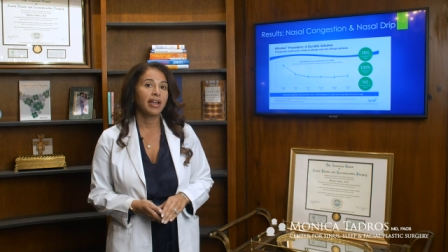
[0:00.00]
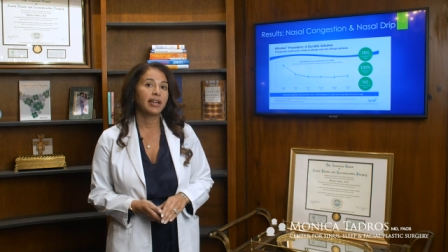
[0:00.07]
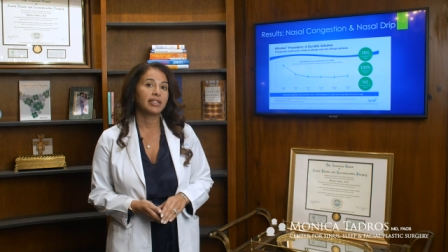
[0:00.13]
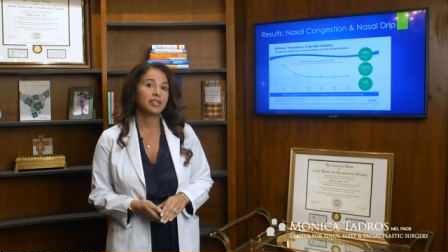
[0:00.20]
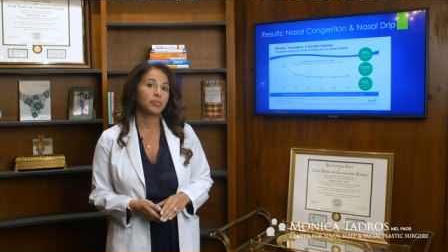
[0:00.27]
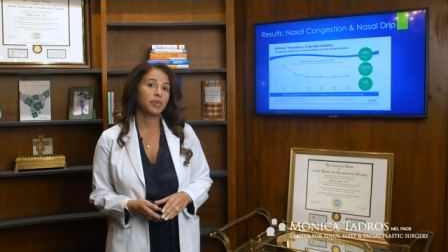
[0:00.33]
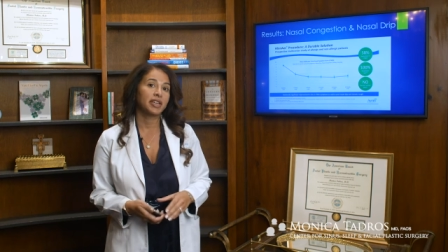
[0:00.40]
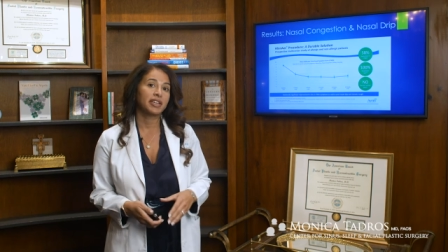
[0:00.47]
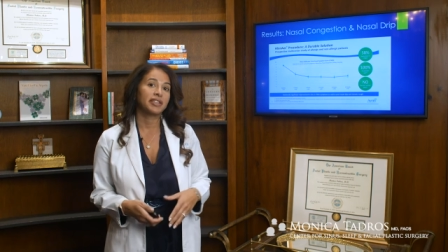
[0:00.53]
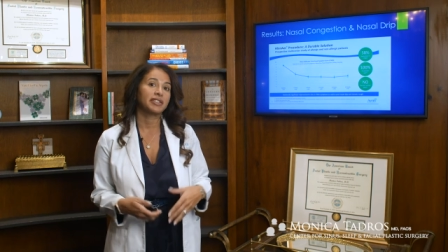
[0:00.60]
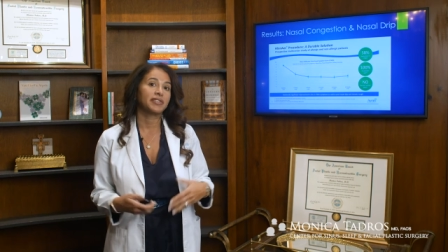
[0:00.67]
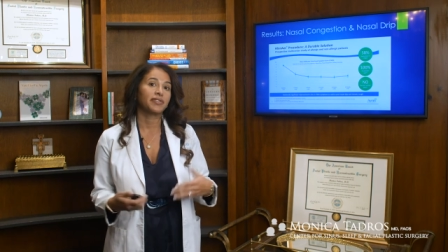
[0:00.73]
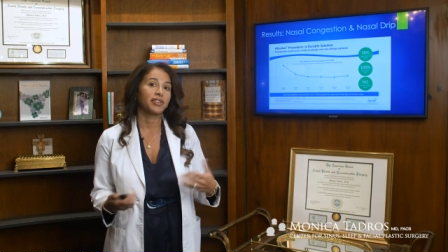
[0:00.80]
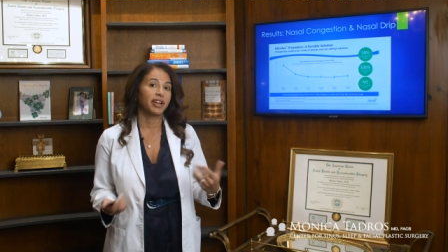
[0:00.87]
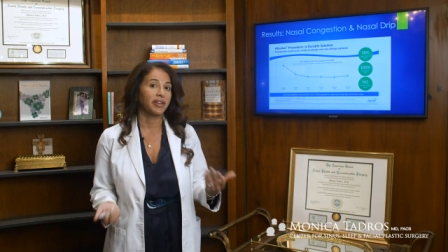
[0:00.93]
It's
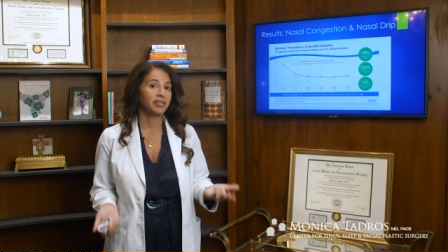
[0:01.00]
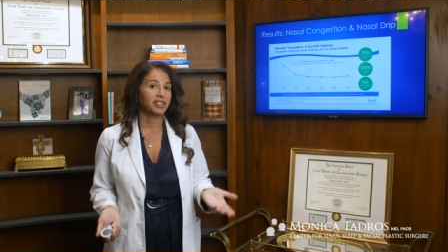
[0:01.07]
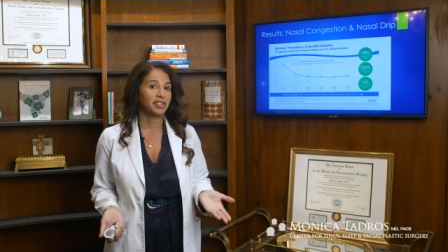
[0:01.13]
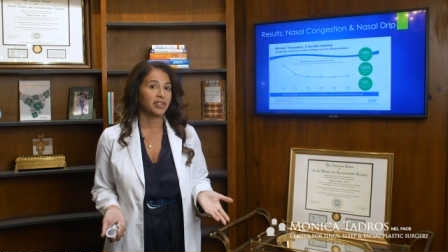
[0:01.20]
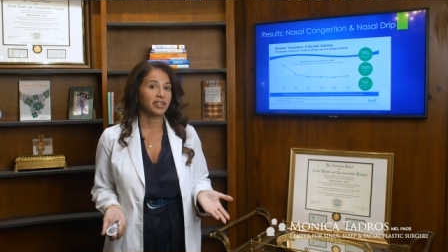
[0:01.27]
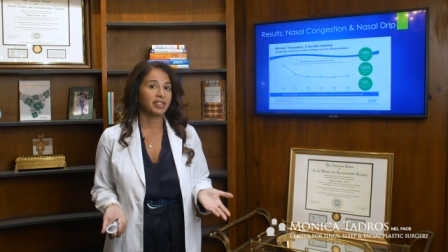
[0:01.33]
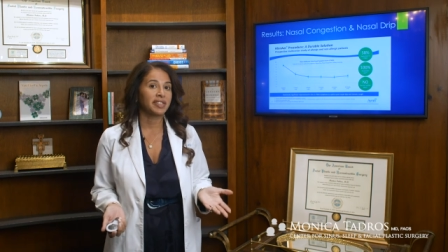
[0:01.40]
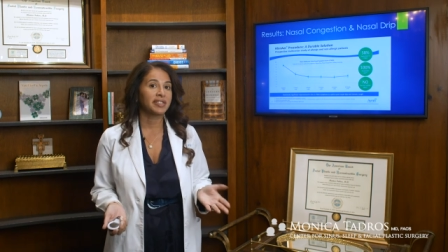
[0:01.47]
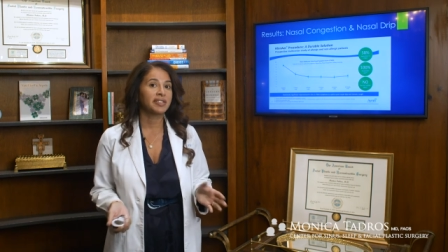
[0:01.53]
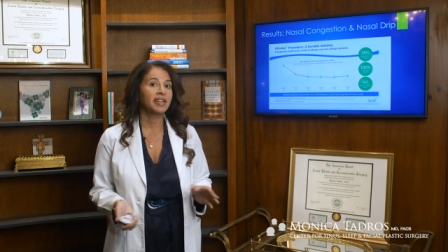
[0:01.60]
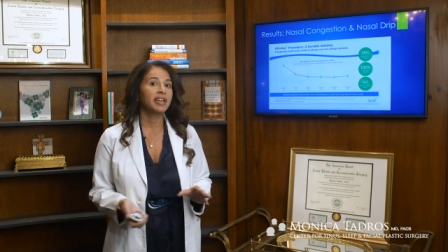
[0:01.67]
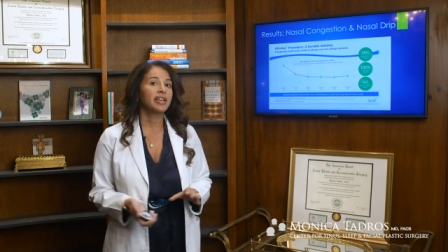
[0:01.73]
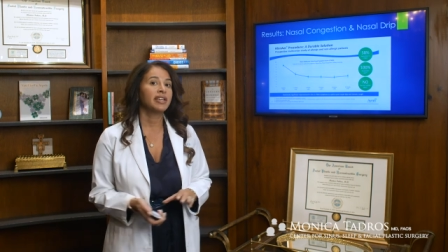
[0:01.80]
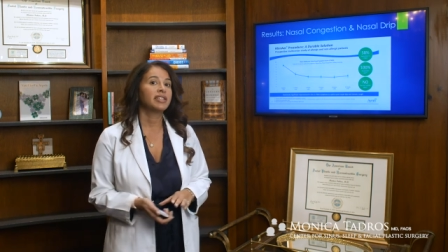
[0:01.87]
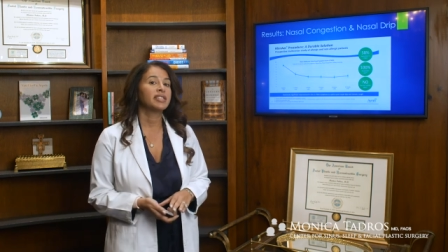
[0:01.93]
because of great results.
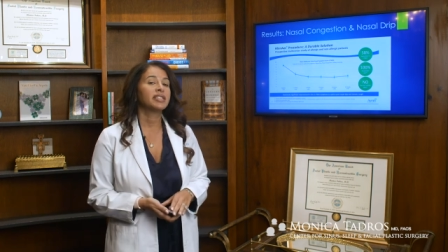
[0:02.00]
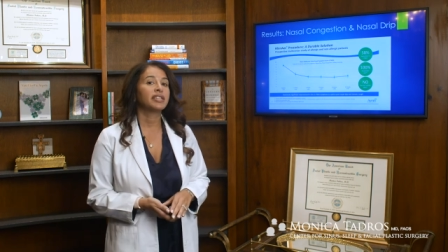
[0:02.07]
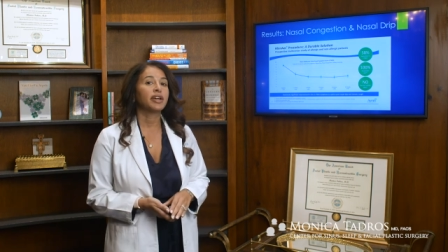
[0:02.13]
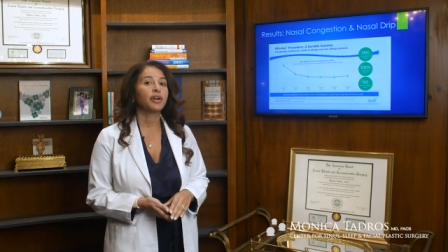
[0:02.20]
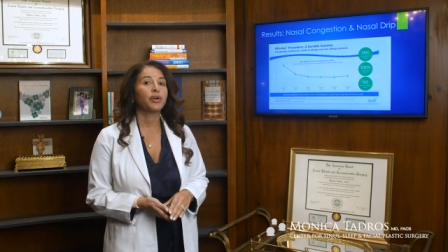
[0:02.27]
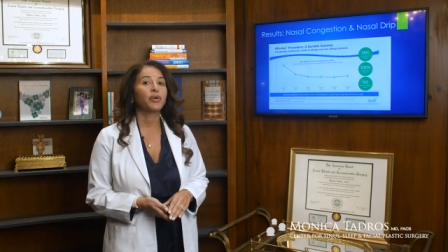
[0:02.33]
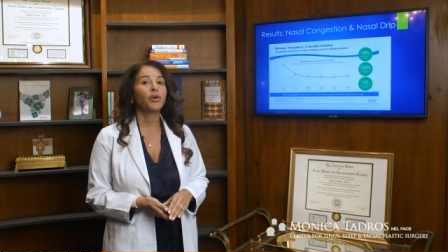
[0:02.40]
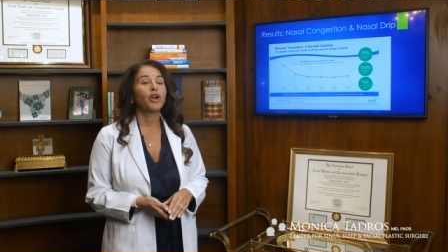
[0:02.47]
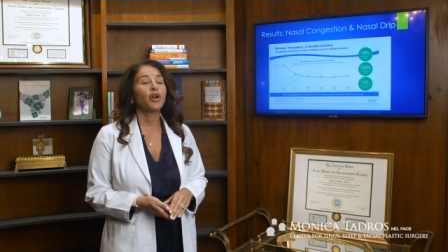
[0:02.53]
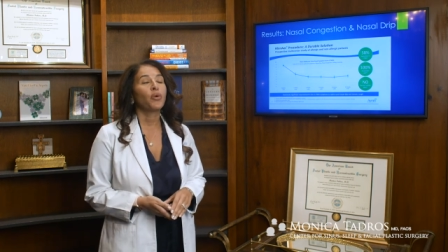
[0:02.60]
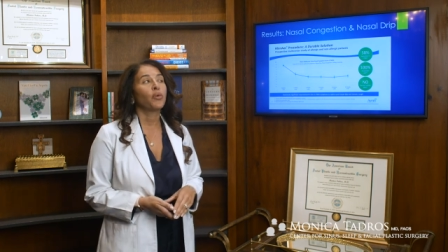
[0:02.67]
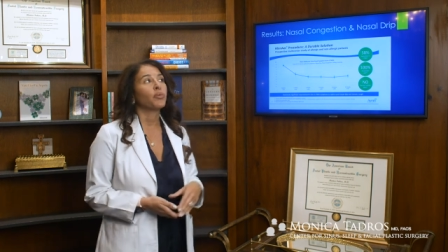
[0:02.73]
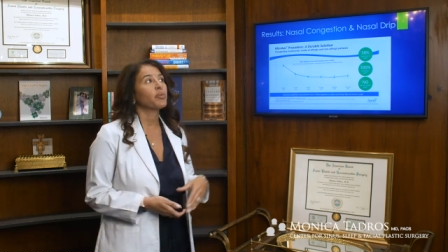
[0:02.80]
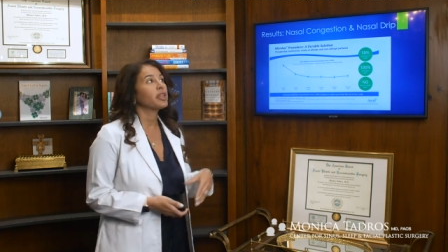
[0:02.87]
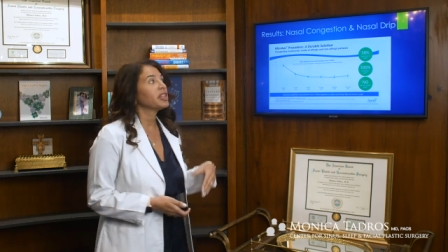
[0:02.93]
So,
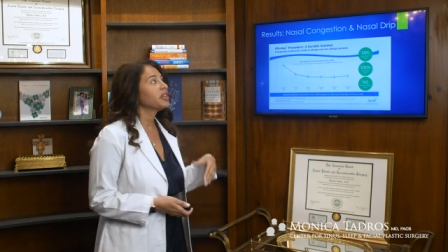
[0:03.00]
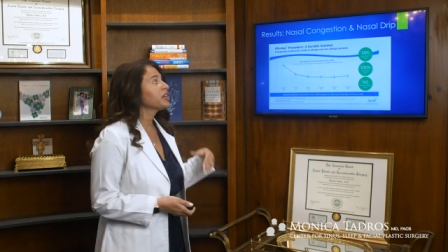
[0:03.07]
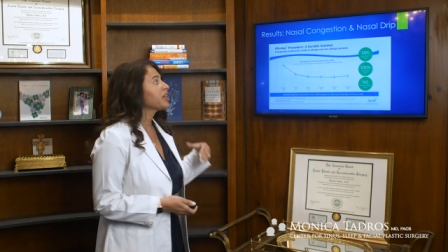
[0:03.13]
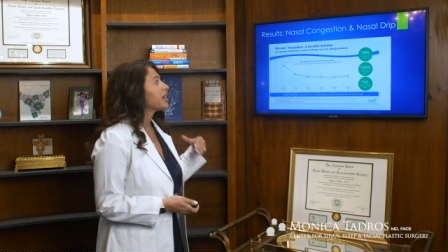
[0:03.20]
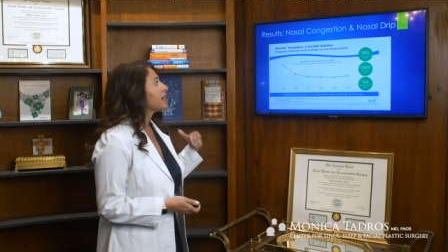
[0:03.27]
when we look